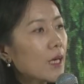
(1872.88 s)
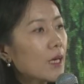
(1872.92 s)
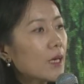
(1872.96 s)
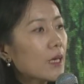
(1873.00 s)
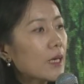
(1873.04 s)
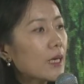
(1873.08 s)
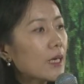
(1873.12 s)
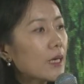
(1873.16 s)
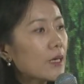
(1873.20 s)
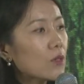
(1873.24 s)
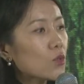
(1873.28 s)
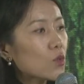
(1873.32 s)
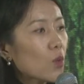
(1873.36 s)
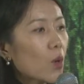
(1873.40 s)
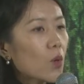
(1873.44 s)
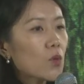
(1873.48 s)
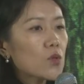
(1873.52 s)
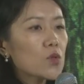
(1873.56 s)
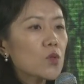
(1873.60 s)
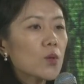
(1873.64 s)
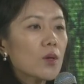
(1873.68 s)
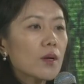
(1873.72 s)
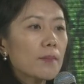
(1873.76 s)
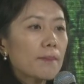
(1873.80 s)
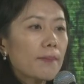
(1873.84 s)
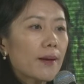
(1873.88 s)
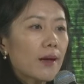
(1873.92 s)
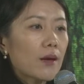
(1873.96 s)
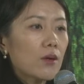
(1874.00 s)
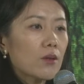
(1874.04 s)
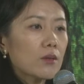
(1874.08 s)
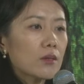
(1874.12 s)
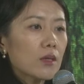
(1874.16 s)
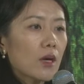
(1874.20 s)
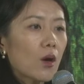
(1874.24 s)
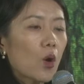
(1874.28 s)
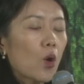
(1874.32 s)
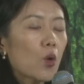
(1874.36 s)
is also
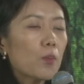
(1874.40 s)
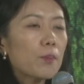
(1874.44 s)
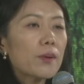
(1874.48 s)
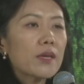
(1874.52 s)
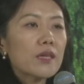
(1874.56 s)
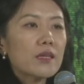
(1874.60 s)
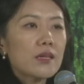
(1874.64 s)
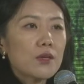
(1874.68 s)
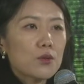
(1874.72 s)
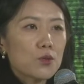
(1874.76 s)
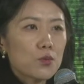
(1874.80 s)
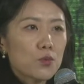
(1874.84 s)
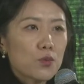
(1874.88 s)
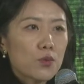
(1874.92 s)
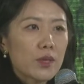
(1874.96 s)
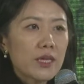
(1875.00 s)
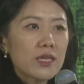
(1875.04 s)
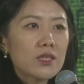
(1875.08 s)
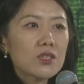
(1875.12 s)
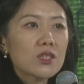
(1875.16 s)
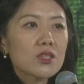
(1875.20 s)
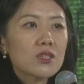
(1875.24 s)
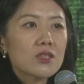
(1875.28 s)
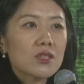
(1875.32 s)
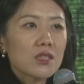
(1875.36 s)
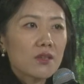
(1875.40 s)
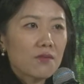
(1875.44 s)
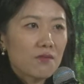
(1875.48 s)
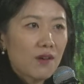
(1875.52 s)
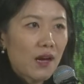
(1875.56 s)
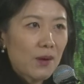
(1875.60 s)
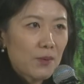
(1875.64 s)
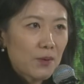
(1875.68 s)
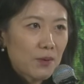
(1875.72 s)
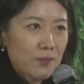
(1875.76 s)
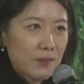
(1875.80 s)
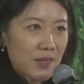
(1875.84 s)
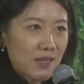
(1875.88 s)
about the opinion-rich
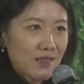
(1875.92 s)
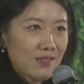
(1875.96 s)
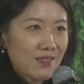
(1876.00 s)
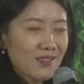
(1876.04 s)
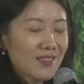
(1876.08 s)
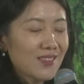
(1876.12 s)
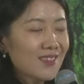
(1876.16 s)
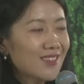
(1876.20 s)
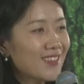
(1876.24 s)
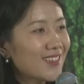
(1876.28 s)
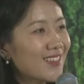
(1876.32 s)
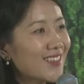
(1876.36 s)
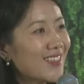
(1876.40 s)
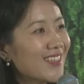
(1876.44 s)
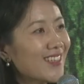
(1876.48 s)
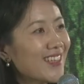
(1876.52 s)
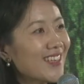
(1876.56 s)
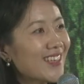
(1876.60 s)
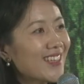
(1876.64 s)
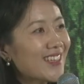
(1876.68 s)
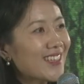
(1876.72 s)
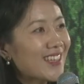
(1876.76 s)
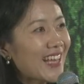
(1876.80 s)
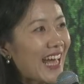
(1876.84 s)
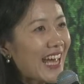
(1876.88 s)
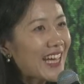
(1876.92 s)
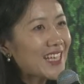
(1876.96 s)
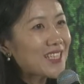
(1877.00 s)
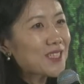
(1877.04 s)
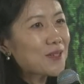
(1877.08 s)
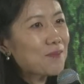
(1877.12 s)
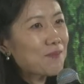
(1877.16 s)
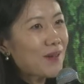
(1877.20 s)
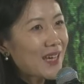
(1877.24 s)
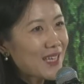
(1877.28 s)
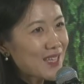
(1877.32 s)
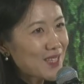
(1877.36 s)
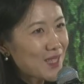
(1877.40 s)
environment.
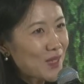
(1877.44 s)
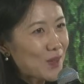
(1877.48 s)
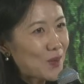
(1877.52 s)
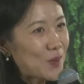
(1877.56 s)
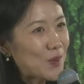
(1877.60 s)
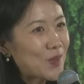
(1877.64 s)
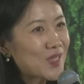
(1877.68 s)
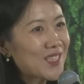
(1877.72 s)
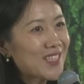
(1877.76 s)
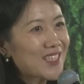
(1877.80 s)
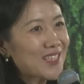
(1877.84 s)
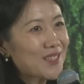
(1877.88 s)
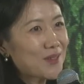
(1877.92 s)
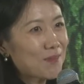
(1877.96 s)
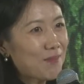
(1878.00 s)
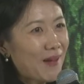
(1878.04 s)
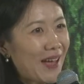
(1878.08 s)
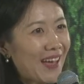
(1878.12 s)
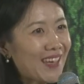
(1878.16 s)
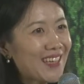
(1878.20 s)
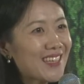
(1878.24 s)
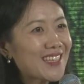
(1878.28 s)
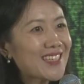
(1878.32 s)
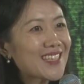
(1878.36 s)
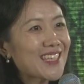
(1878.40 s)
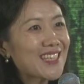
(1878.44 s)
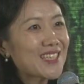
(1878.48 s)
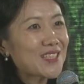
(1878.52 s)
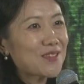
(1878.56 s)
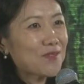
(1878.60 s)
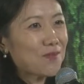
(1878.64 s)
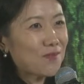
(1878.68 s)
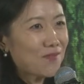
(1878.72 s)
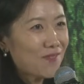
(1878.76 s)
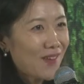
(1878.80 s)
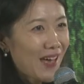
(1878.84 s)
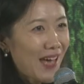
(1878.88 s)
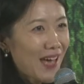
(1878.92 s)
Nature-based solution space is
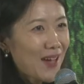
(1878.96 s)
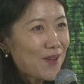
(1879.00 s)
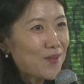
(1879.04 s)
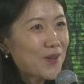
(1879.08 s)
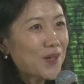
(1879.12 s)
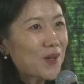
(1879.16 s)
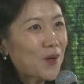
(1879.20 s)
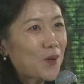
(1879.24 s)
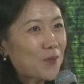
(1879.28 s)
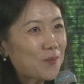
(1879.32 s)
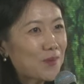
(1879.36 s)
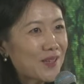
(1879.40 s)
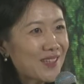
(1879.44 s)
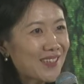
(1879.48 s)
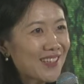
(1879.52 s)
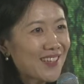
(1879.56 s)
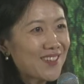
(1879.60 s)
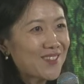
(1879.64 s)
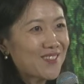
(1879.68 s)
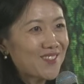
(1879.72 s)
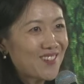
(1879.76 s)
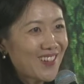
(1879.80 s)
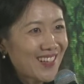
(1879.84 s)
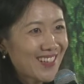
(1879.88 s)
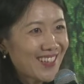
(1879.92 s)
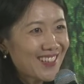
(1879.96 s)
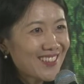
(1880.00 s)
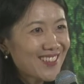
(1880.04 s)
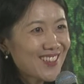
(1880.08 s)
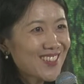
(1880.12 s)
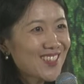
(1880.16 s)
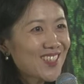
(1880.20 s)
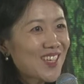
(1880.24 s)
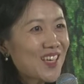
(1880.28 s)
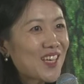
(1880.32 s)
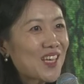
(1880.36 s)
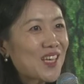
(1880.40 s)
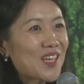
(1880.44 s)
very opinion-rich.
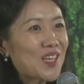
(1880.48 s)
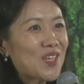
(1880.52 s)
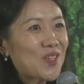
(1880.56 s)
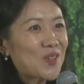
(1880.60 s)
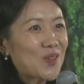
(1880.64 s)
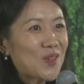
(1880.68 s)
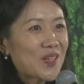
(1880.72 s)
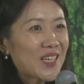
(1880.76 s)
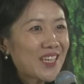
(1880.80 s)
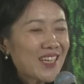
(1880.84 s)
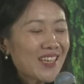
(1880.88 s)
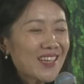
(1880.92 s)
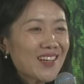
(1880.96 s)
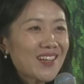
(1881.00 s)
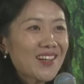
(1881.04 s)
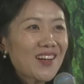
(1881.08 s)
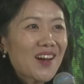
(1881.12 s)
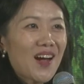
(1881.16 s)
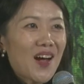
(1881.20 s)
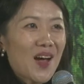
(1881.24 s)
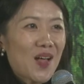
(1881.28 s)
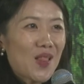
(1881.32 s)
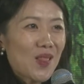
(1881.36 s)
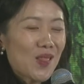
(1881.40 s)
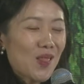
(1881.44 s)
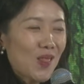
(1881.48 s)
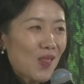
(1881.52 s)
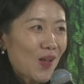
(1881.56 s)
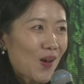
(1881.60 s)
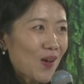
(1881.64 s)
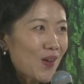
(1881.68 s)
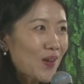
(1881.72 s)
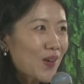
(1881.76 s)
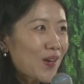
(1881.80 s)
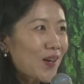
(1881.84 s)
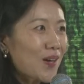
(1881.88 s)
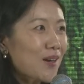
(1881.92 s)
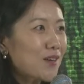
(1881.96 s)
You hear a
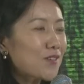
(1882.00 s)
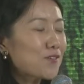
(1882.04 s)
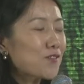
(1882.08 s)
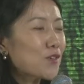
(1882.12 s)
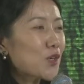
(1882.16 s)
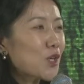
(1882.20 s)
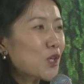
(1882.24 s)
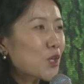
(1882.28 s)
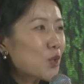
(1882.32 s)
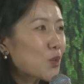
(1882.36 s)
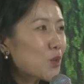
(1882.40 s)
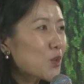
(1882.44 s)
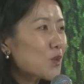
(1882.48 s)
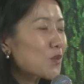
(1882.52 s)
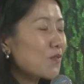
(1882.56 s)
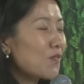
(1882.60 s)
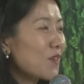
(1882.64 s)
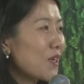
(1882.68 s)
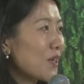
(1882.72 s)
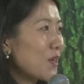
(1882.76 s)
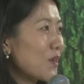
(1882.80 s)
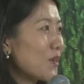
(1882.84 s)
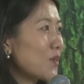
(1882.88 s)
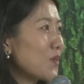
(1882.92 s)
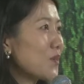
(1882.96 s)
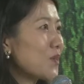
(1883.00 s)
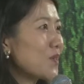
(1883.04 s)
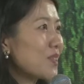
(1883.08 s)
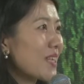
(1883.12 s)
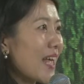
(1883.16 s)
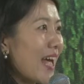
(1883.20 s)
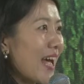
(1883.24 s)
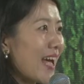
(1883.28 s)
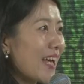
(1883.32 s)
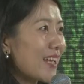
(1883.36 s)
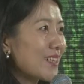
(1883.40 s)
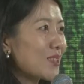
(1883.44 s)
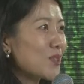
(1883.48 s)
lot of good views
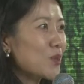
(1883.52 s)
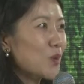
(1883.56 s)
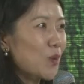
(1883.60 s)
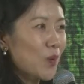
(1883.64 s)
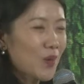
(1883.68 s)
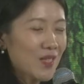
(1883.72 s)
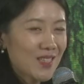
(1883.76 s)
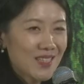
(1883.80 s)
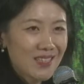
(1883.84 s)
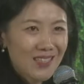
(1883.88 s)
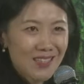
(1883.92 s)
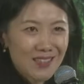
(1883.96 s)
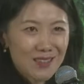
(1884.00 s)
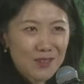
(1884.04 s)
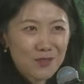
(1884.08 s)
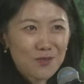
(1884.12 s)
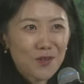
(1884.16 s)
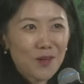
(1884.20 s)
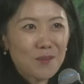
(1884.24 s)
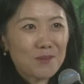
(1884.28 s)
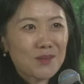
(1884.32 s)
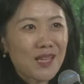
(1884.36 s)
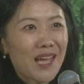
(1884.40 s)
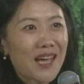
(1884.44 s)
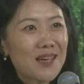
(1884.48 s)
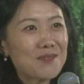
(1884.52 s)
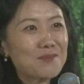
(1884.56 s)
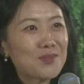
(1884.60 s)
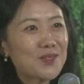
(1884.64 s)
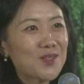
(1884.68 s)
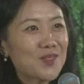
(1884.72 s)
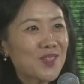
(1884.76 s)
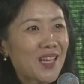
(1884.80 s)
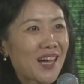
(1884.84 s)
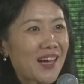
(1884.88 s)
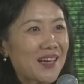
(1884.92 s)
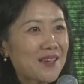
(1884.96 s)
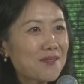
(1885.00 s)
and noises from time to
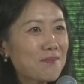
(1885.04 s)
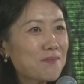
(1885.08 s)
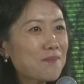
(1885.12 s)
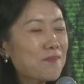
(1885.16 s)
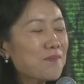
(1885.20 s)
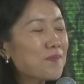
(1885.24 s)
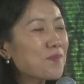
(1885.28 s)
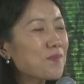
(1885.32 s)
time.